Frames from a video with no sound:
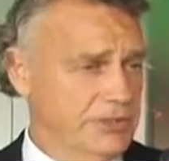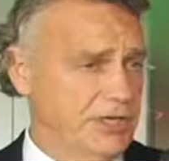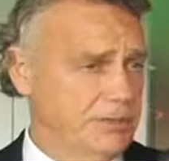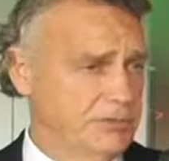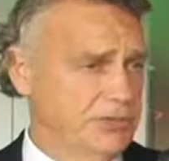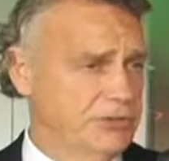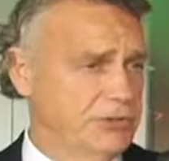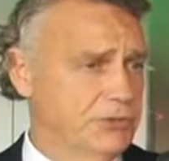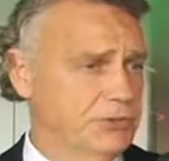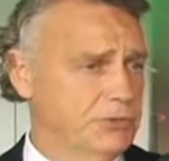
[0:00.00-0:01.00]
the Jacobs
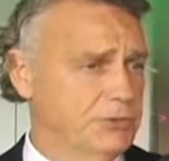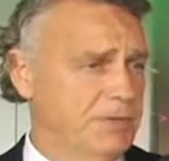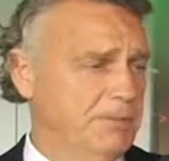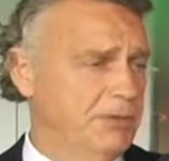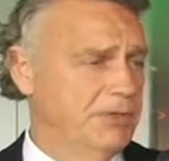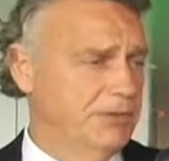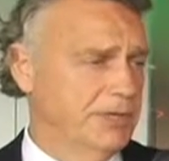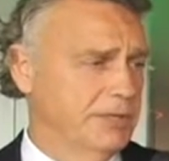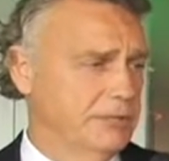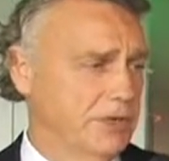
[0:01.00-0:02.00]
Institute, there's people here
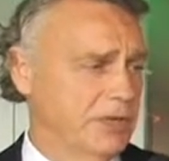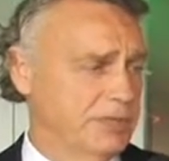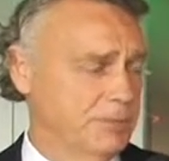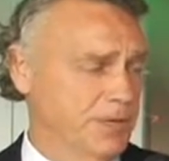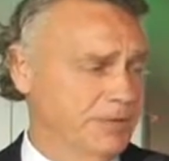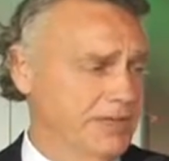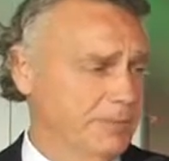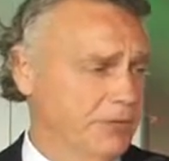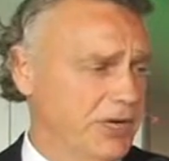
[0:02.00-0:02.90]
that can expedite that